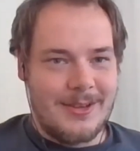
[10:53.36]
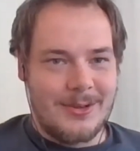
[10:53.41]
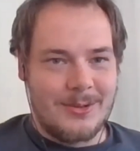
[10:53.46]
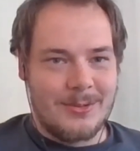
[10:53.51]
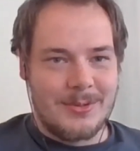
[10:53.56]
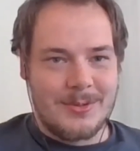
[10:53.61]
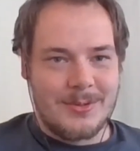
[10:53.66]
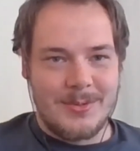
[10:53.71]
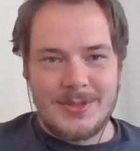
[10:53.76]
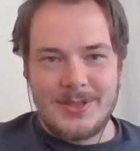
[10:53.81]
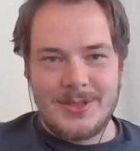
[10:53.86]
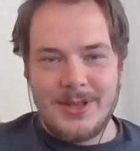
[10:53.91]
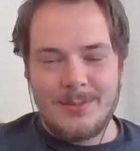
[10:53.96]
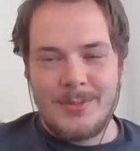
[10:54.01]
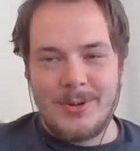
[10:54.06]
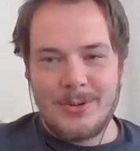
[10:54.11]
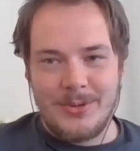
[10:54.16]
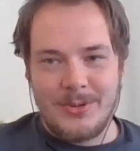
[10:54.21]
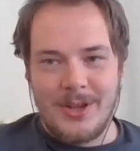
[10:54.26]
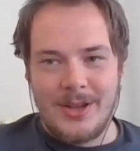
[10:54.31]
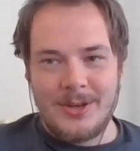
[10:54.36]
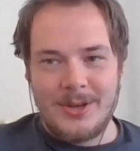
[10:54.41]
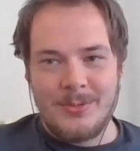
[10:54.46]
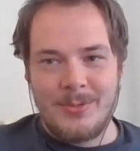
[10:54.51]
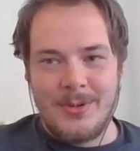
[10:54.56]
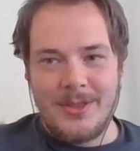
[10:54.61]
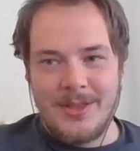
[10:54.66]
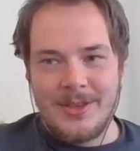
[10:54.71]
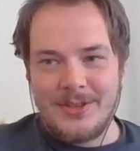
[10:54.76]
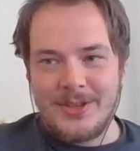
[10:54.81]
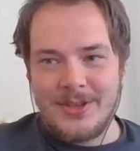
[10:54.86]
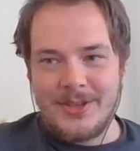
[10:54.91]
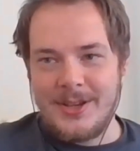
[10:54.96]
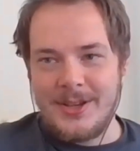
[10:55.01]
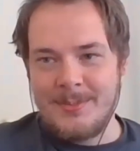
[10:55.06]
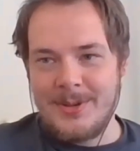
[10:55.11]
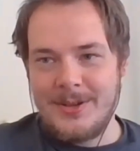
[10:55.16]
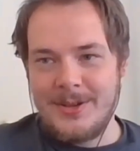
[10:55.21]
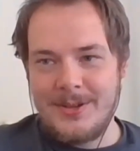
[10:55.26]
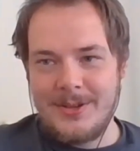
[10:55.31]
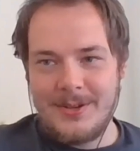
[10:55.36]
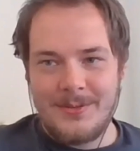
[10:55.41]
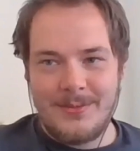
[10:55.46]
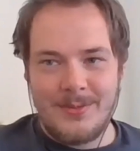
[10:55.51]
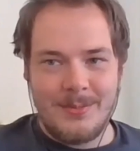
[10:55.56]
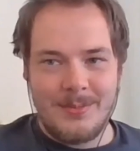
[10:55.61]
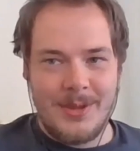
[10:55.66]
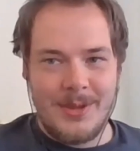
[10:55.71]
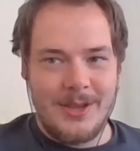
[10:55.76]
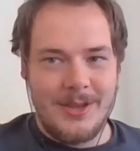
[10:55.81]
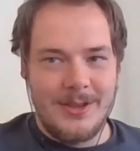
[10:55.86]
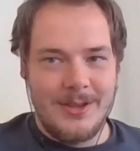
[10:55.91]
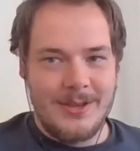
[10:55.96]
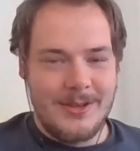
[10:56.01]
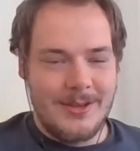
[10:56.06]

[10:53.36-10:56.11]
It was mostly about hardware at that time for me.